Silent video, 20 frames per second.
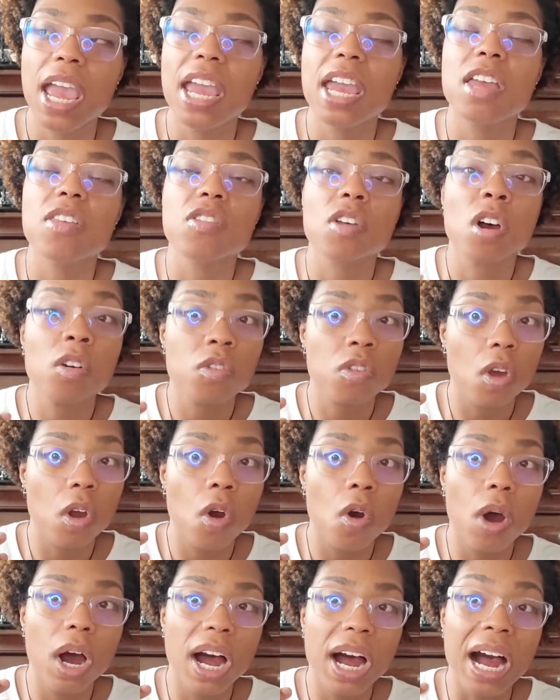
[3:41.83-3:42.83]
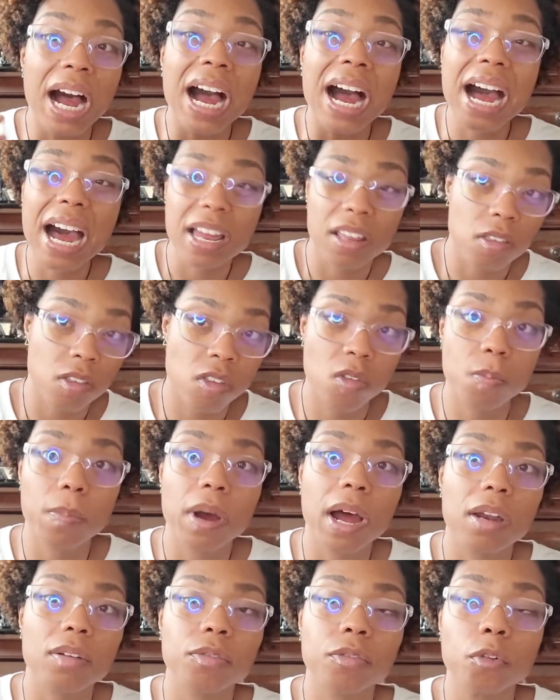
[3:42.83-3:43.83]
it's also a hot
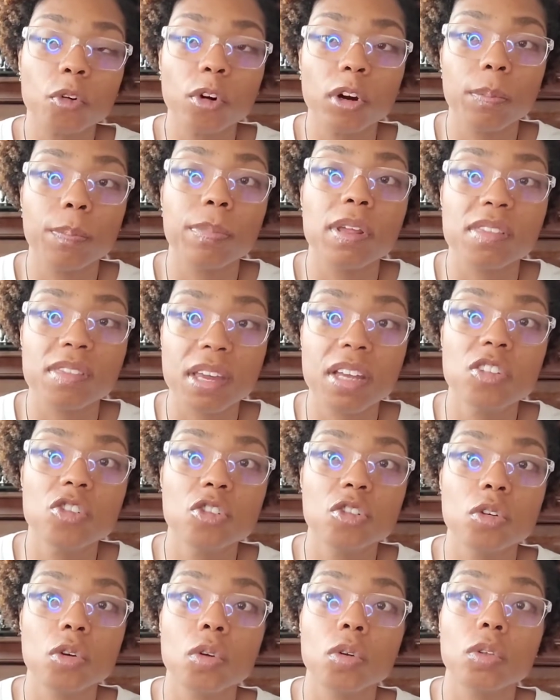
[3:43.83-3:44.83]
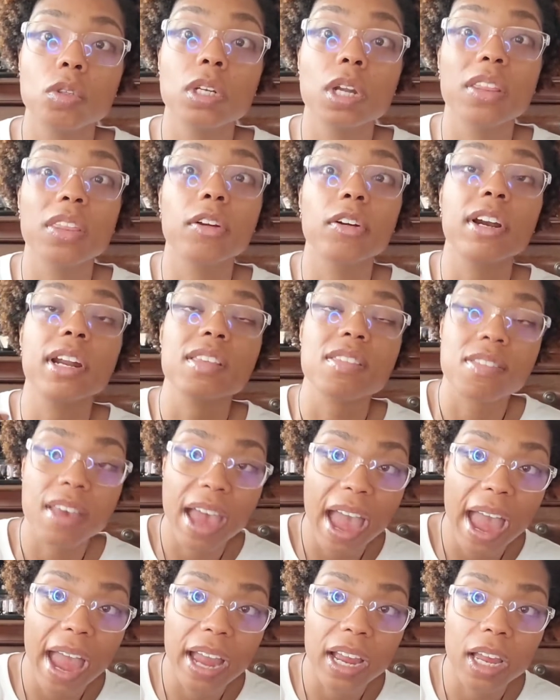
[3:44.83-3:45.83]
spot for a potential another
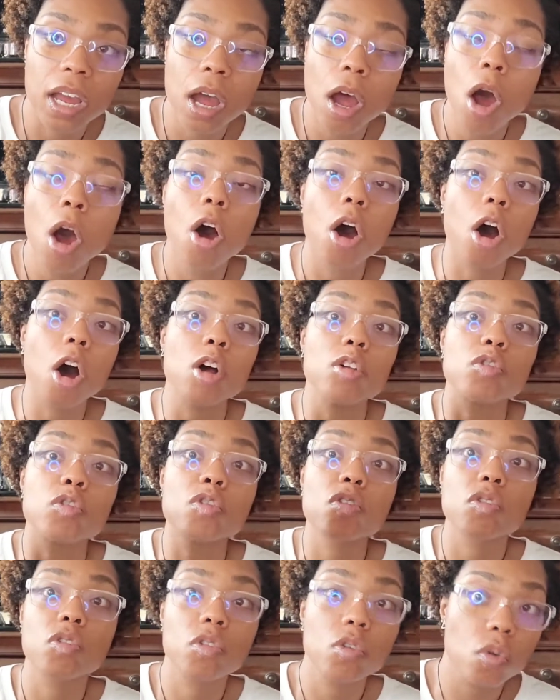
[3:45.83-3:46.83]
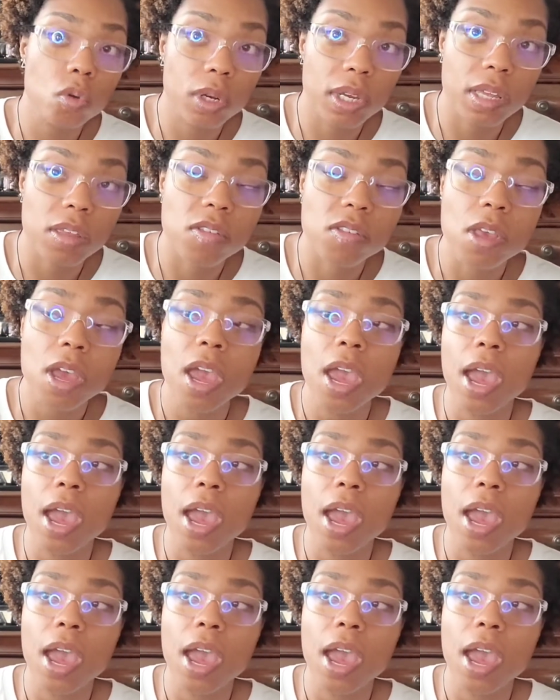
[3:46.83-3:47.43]
attack on students.